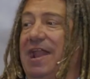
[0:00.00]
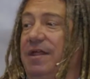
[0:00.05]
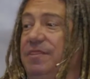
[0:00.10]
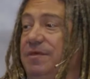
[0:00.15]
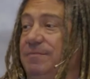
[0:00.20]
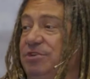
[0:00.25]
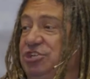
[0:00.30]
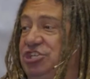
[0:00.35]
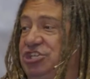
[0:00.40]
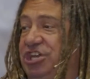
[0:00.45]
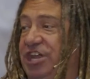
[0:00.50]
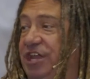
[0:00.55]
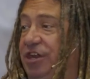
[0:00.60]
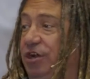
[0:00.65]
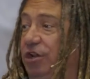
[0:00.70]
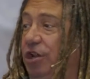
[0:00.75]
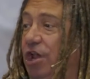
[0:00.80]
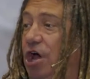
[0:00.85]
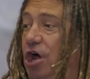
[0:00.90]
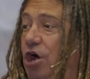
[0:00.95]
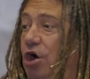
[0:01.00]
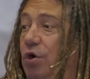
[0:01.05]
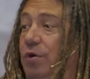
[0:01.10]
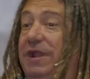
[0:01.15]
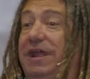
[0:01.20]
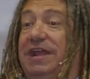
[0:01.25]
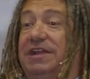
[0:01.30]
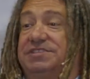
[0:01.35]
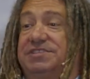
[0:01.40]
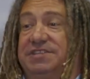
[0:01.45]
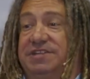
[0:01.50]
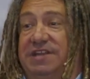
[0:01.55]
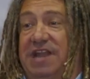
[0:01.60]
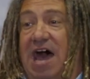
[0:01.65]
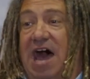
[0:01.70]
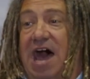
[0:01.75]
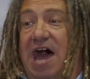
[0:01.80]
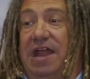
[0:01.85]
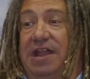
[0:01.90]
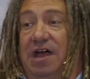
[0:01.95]
the machine alone, it's
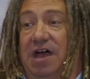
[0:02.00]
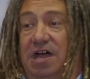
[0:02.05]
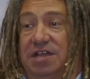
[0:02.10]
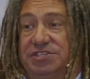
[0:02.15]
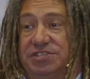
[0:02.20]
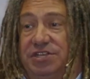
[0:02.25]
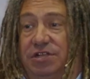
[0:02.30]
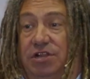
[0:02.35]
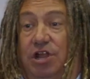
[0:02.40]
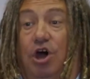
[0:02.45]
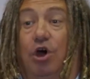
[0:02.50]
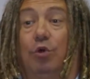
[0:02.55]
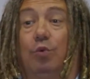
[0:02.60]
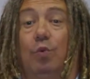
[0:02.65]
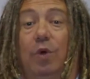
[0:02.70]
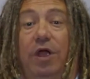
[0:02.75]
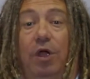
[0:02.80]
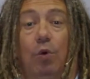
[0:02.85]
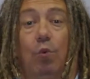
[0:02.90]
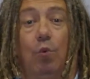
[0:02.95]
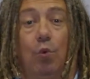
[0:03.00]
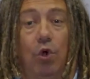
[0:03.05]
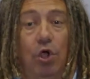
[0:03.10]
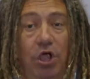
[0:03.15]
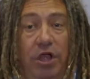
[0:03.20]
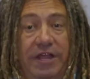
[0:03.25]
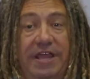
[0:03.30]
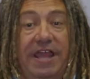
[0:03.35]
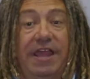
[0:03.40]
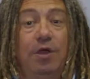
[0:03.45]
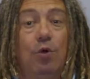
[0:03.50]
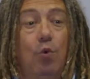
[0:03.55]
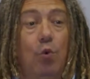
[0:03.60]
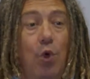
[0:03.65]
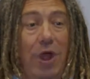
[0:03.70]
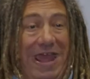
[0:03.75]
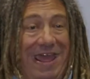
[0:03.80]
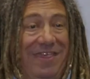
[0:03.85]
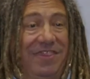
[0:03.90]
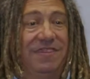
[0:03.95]
not us alone. We're working
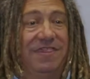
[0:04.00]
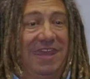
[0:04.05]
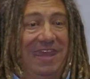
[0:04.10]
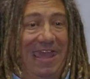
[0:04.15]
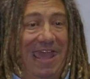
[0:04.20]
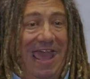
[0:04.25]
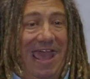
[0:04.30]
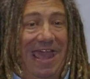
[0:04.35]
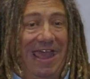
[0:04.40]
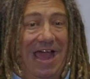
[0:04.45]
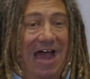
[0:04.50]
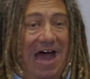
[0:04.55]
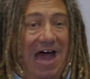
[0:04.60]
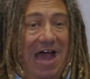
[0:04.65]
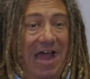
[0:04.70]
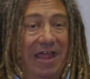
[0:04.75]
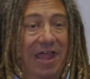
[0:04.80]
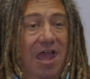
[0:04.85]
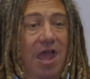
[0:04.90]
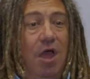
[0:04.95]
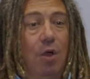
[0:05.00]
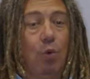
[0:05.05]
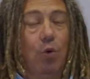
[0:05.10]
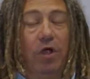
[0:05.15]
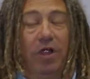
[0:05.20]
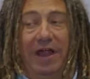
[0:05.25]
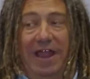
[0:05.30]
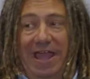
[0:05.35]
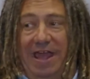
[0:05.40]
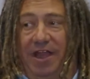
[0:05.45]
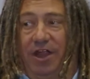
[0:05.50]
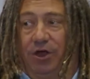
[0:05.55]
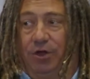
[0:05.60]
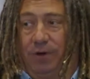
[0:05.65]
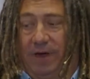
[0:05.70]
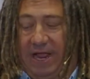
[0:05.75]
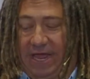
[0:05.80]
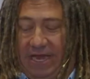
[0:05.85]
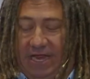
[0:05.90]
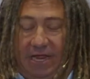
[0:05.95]
with the AI. We're
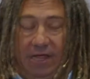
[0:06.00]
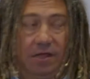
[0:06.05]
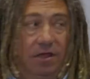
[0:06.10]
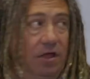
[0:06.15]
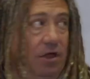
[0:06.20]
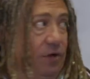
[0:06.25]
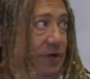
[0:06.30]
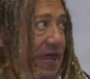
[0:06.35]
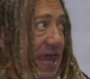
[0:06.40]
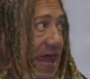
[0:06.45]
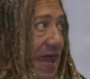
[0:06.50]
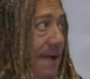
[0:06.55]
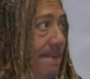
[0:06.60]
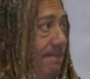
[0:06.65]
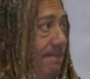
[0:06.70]
integrating, okay?